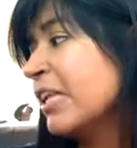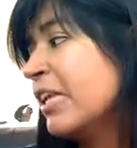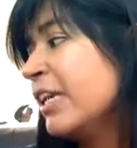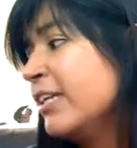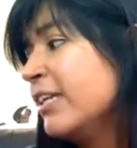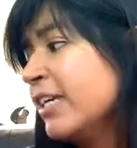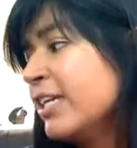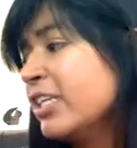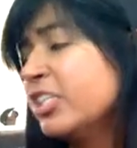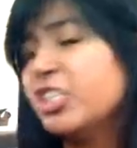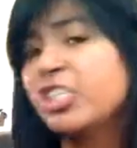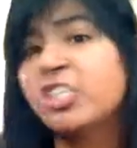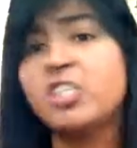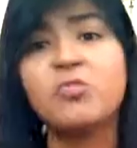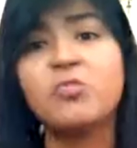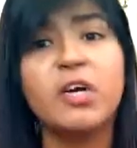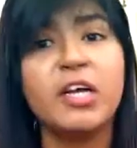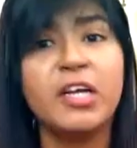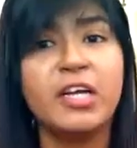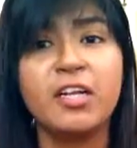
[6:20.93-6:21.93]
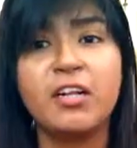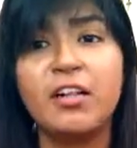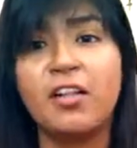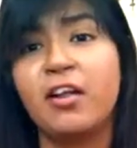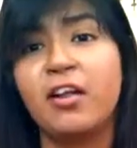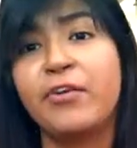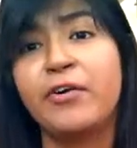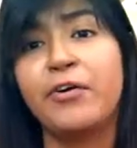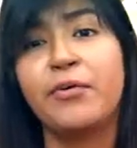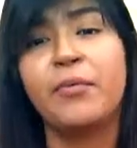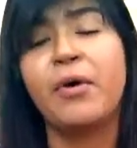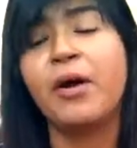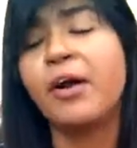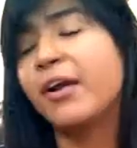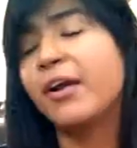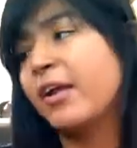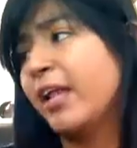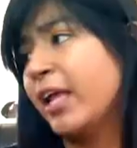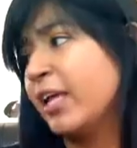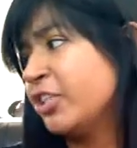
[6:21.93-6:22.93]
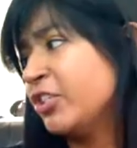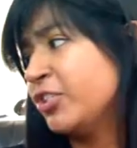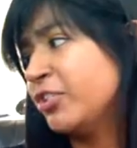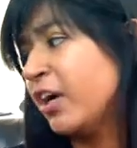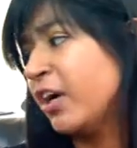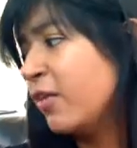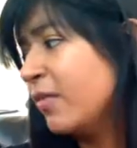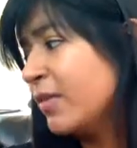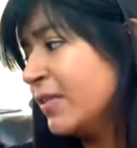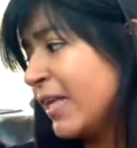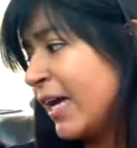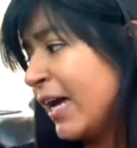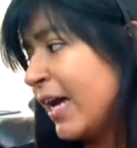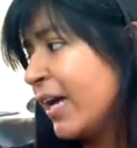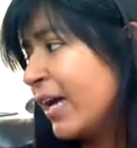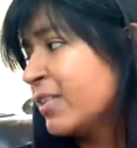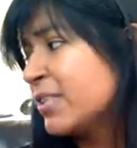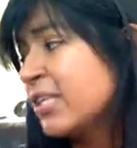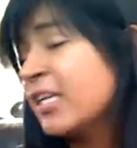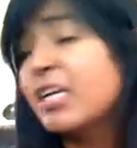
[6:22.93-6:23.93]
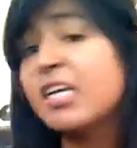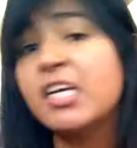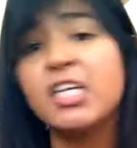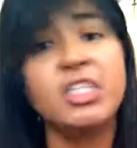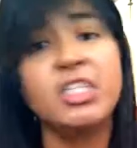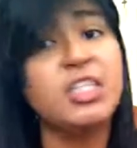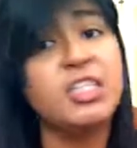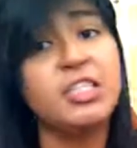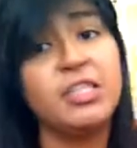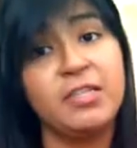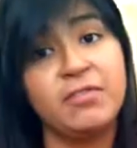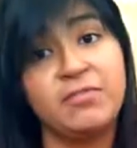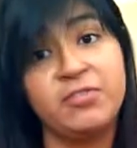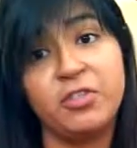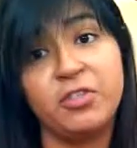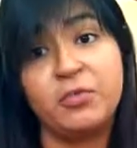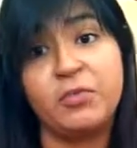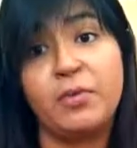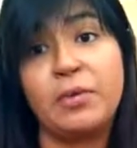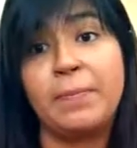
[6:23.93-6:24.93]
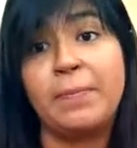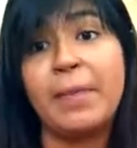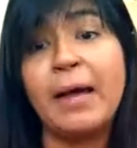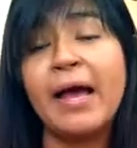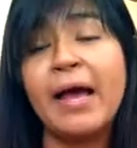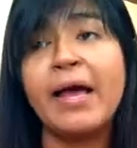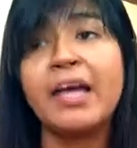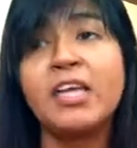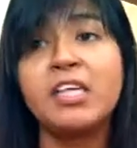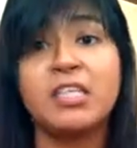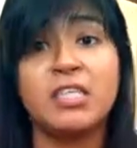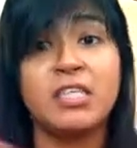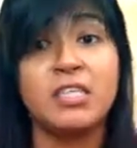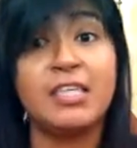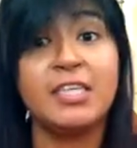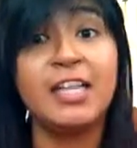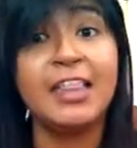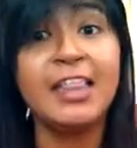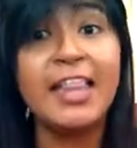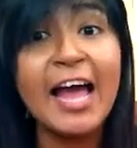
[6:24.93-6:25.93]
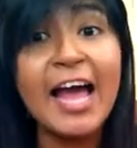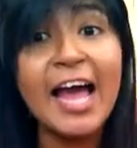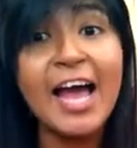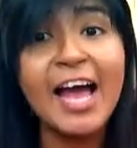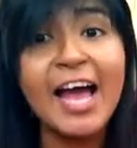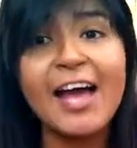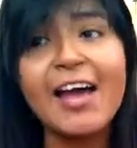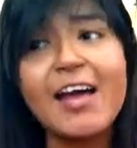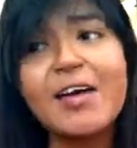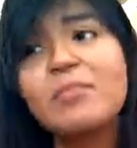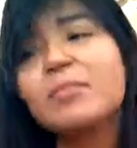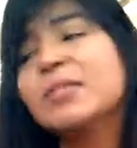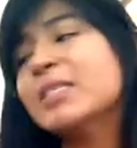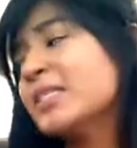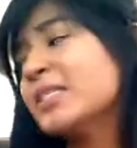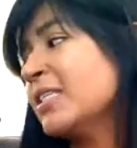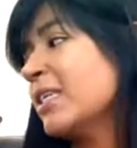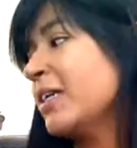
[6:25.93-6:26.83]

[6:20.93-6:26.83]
And yeah, she's walking along in her walker like she's always has. She loves to wave by. She claps.